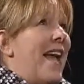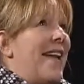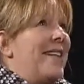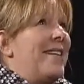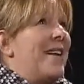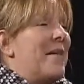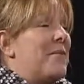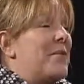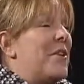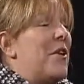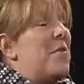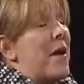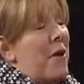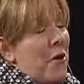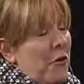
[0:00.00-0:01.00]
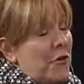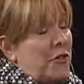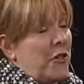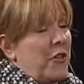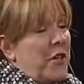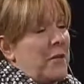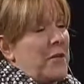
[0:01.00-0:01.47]
and um, so my whole
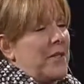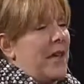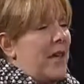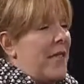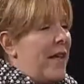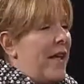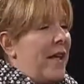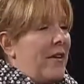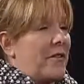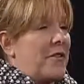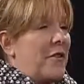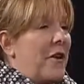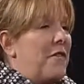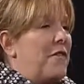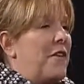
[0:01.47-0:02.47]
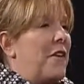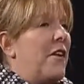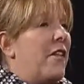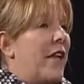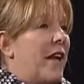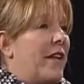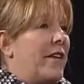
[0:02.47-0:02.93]
journey was on the air. So I
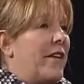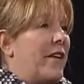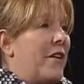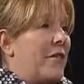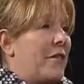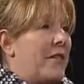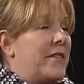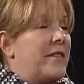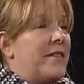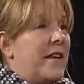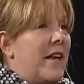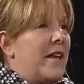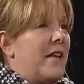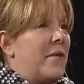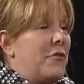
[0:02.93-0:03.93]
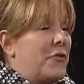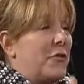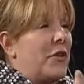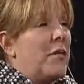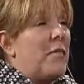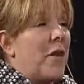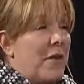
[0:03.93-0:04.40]
feel like you know this. Uh, you know, I'm
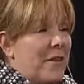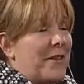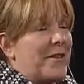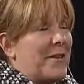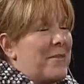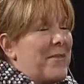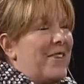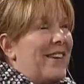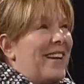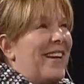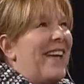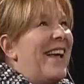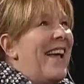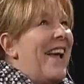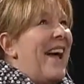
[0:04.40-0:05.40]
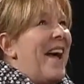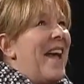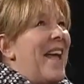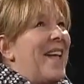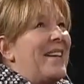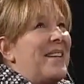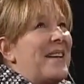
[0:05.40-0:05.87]
truly part of this community.
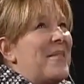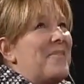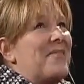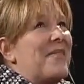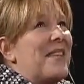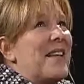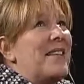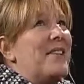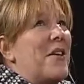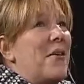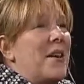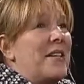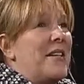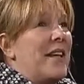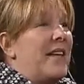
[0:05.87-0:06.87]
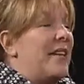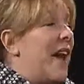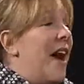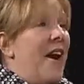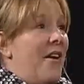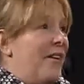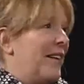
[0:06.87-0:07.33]
And um, so I said,
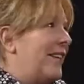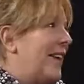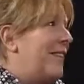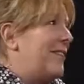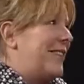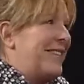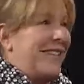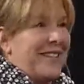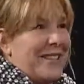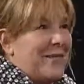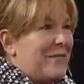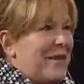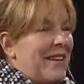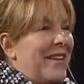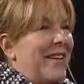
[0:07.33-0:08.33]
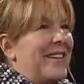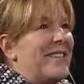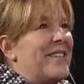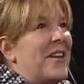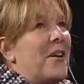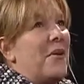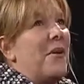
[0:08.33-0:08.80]
yeah, I'd love to teach spin. And
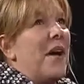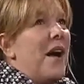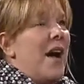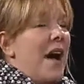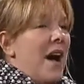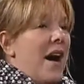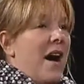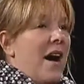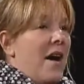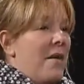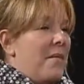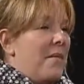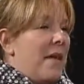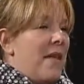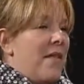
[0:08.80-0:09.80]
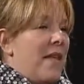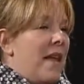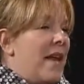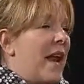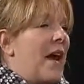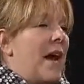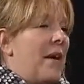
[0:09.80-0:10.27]
so, um, and
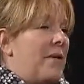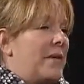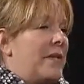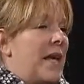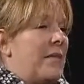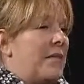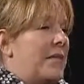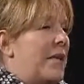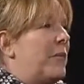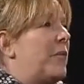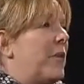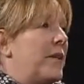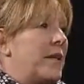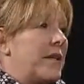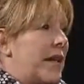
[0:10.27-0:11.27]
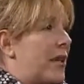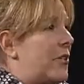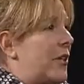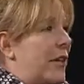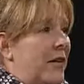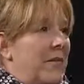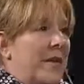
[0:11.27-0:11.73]
then I was able to bring the
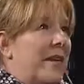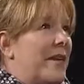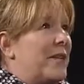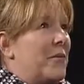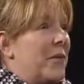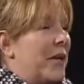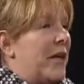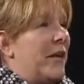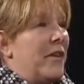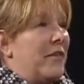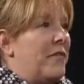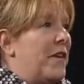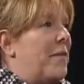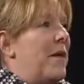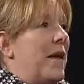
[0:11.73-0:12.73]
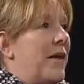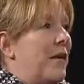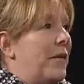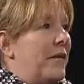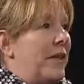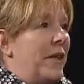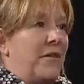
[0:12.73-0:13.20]
station in because we are a
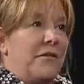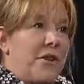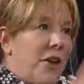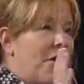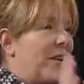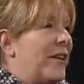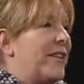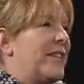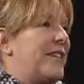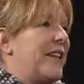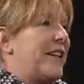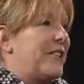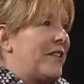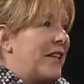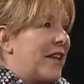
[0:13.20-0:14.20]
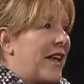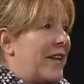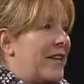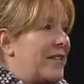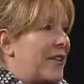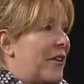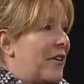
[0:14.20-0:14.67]
female, you know, targeted station. That
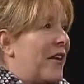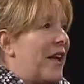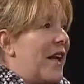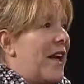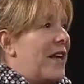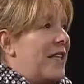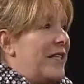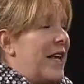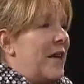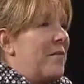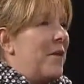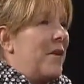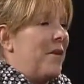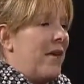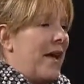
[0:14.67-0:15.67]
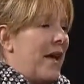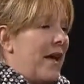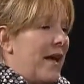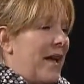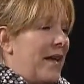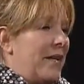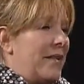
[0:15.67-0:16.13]
is our demo.
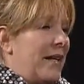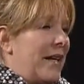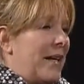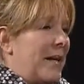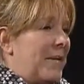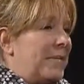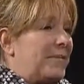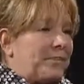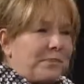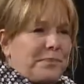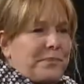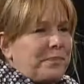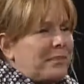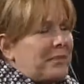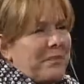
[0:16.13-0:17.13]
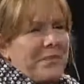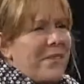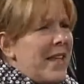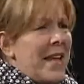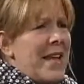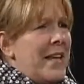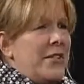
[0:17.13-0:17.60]
And um,
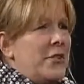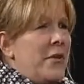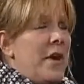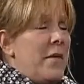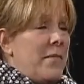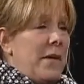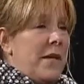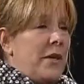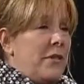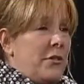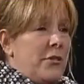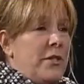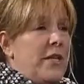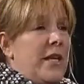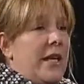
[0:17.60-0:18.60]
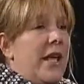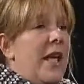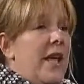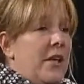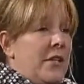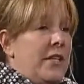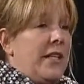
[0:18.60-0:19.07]
and that's great because you see
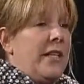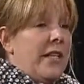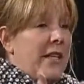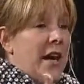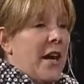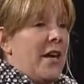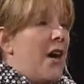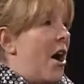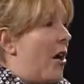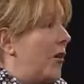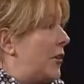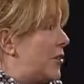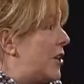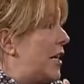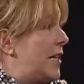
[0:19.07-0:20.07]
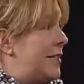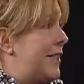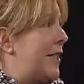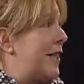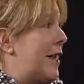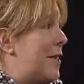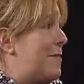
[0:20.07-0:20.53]
you see the young college kids
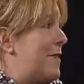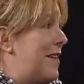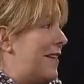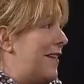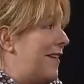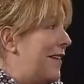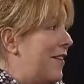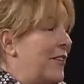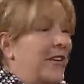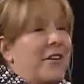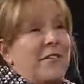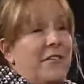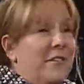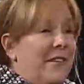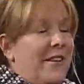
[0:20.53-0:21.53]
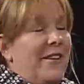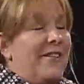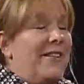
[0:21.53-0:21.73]
that come in and they're looking you know